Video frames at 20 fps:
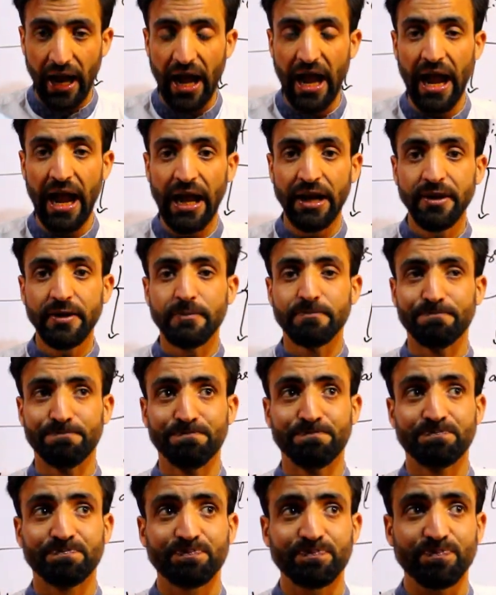and
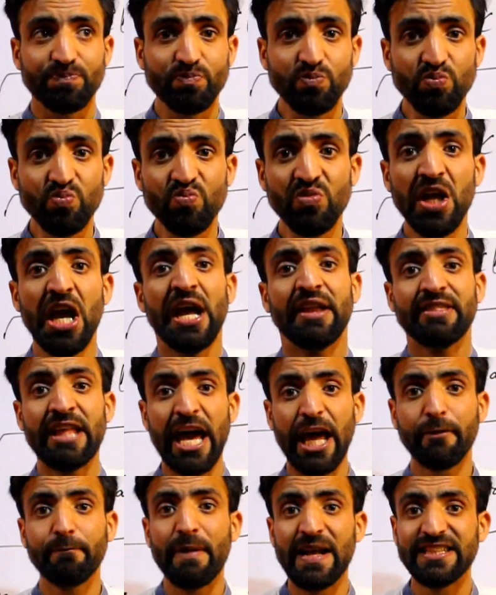
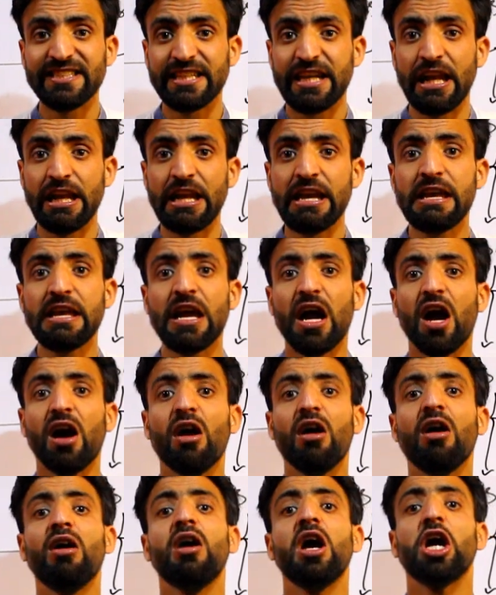they are basically
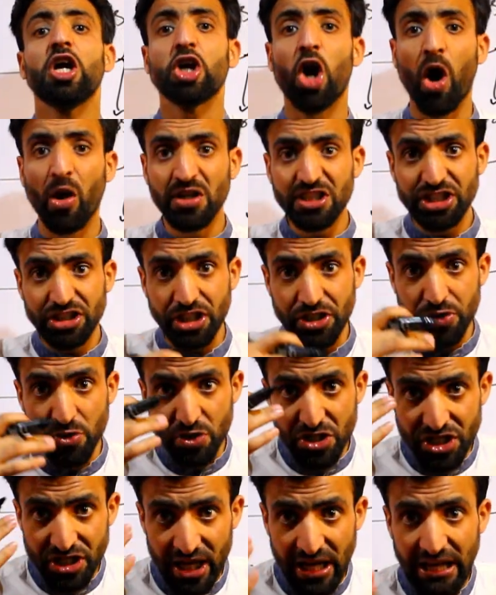
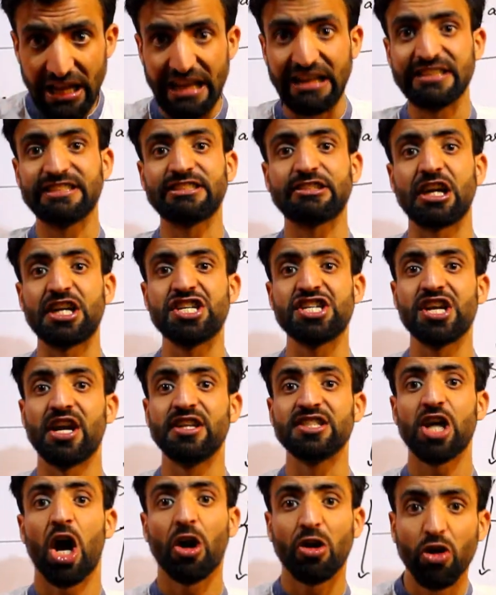constitutional
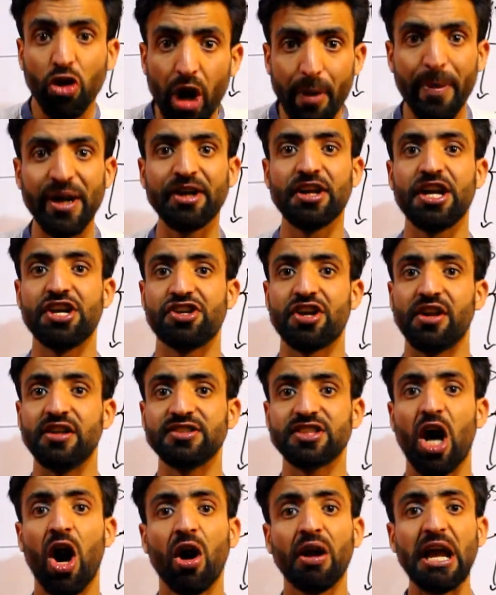instructions or
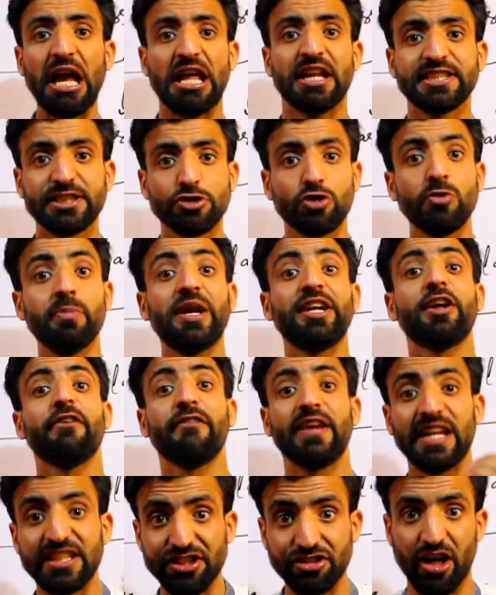recommendations or instrument
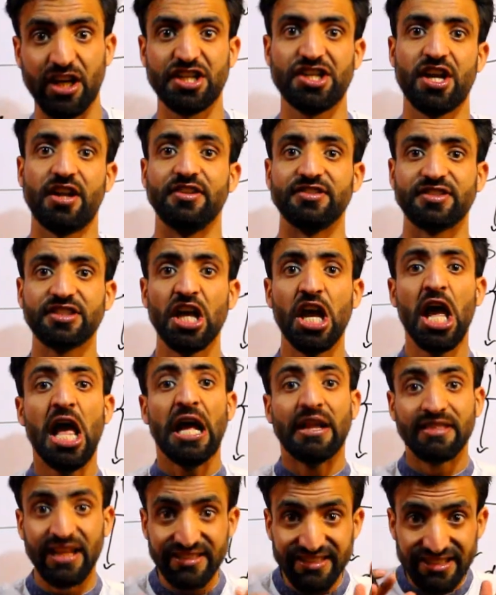of instructions.
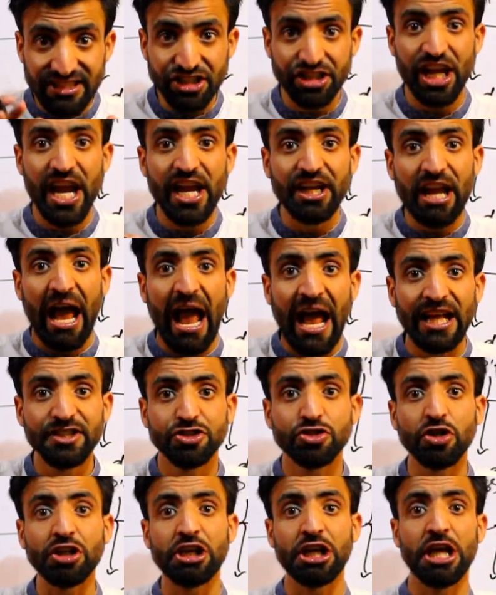The state
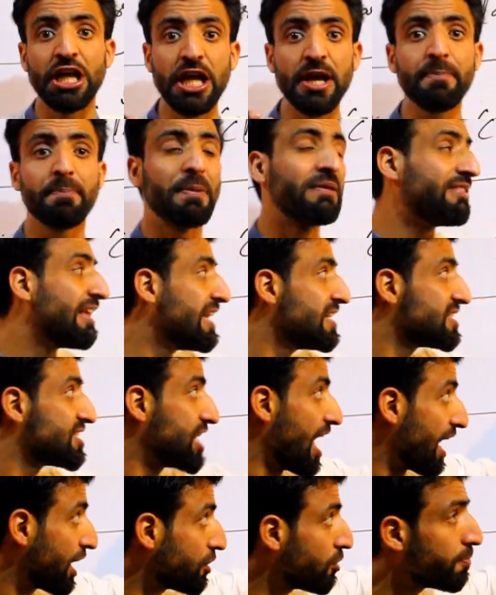has to keep these
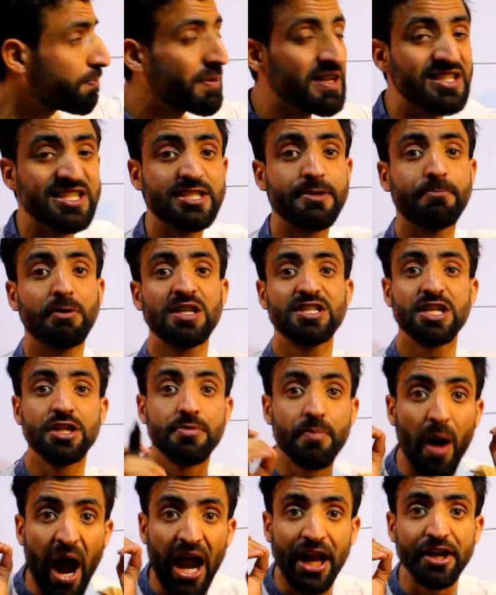directive principles
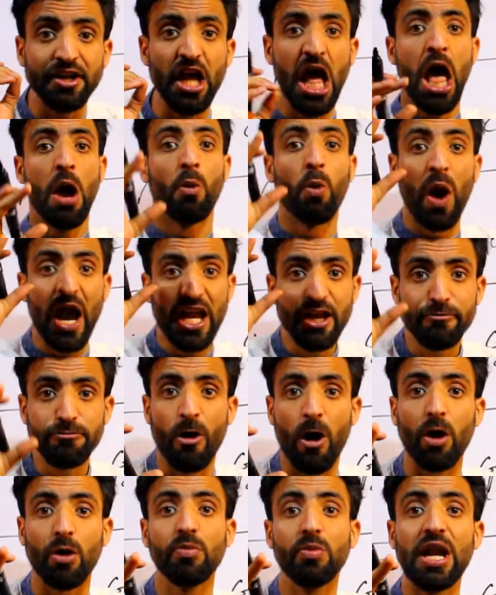in mind while
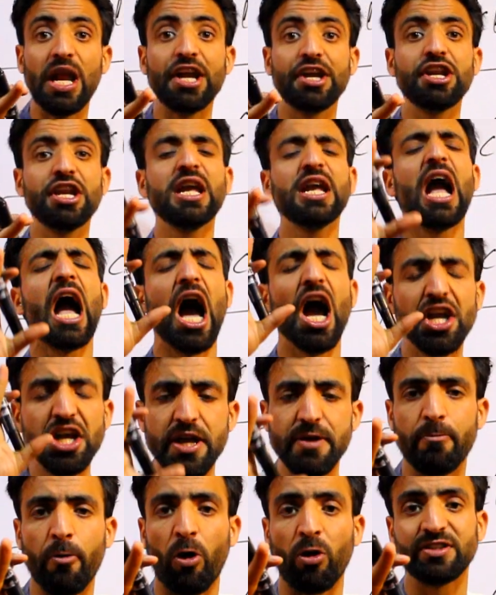formulating
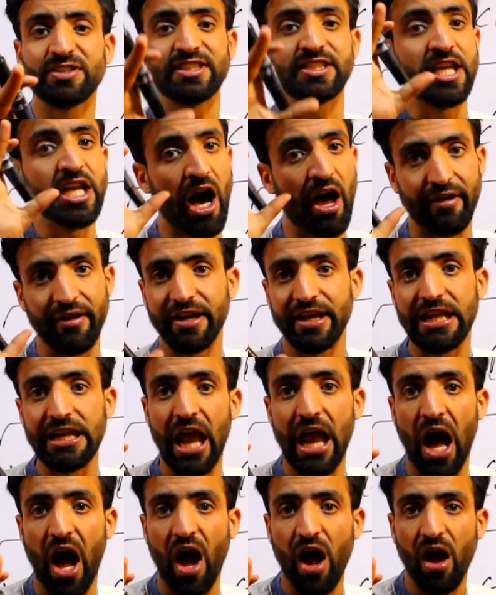any policy or any
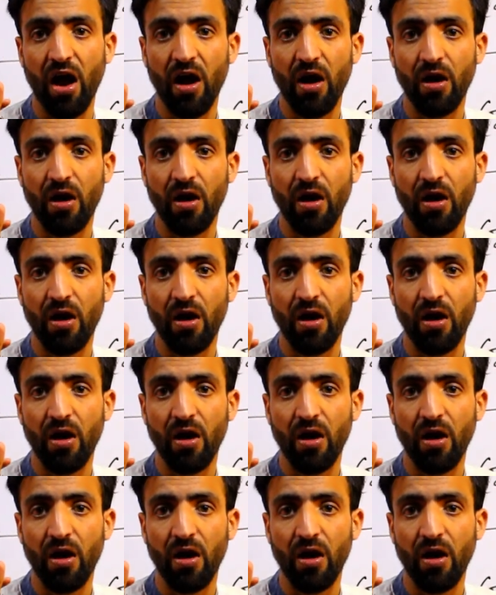law.